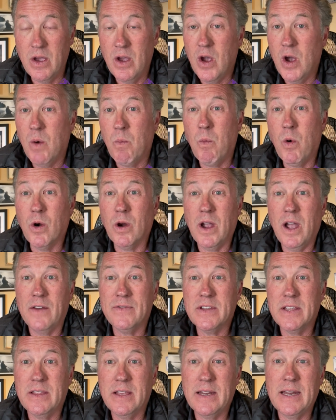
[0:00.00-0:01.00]
More
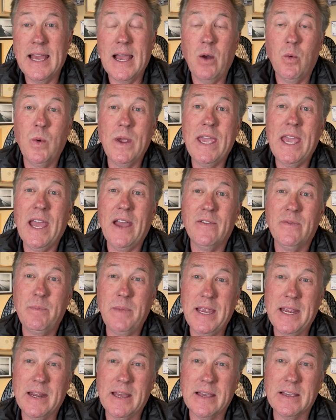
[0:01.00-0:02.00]
often than not, we have
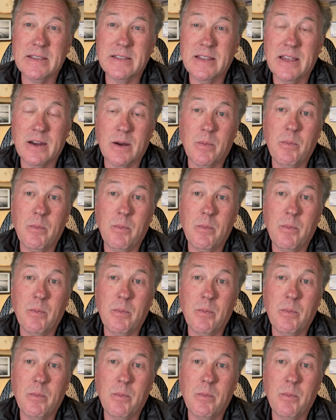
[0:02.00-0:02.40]
meetings that are